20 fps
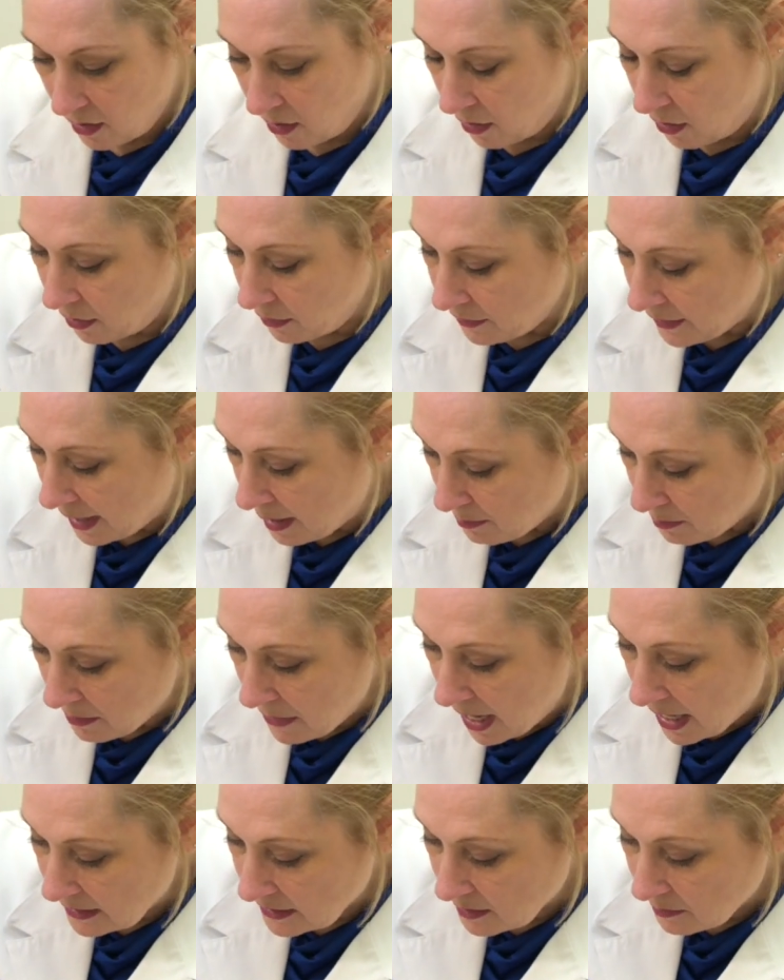all that
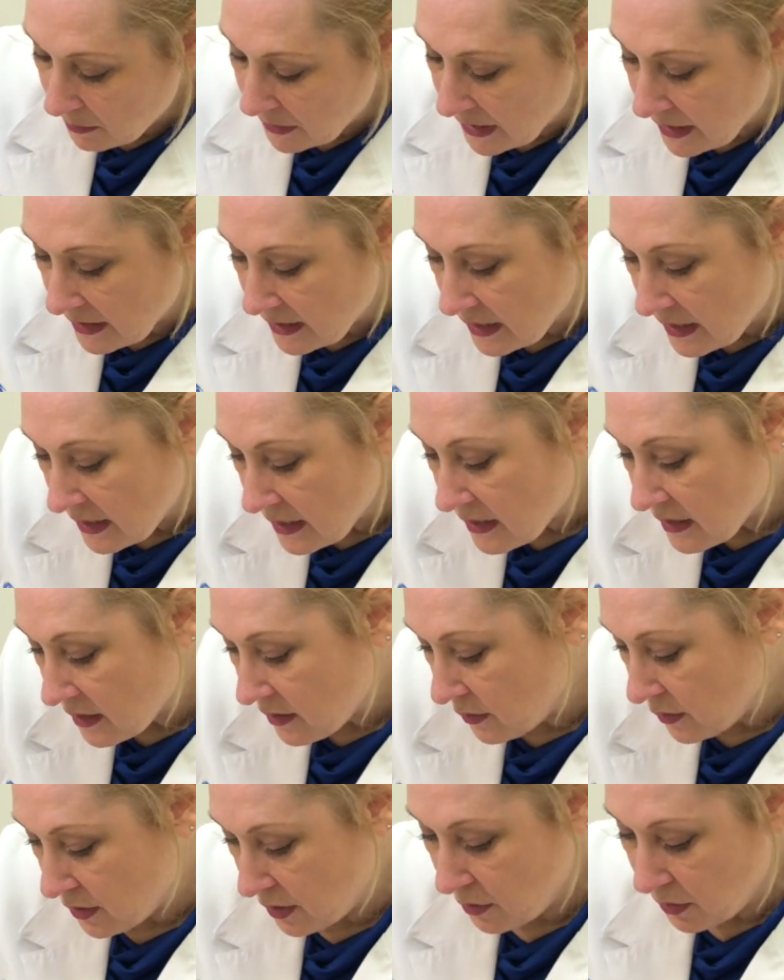much because it is
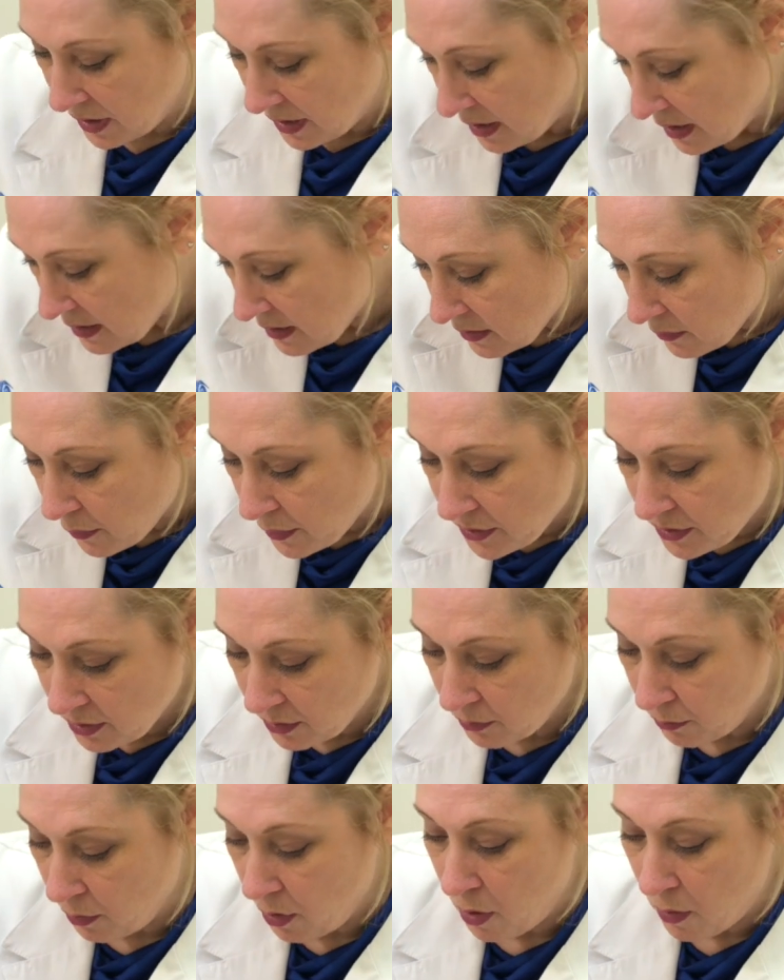going to
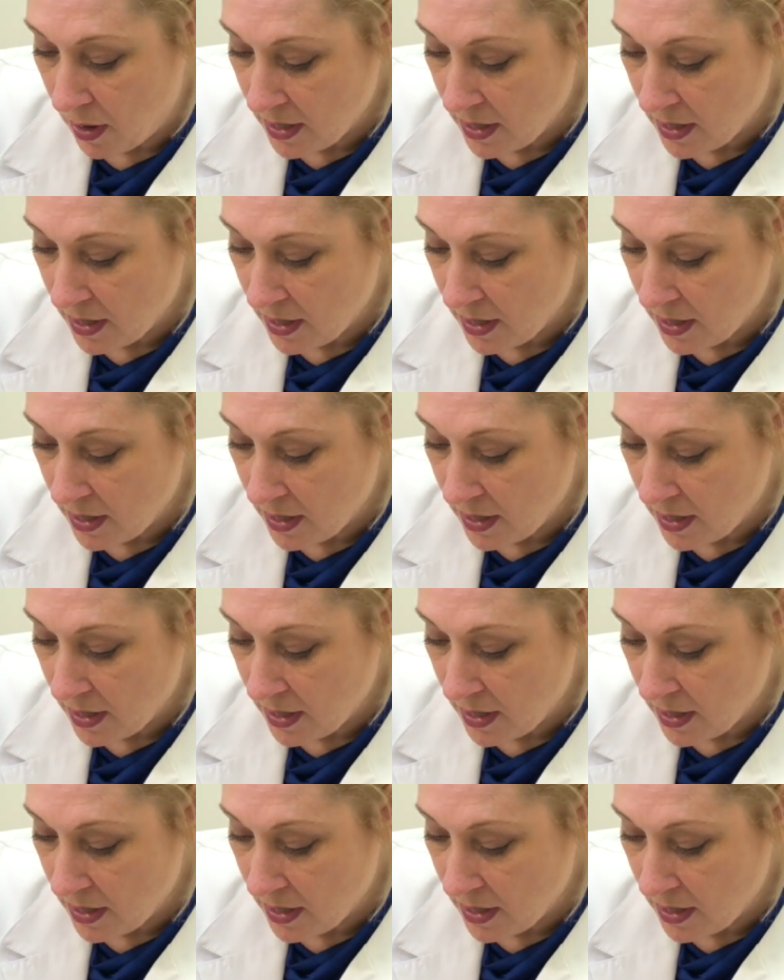grow.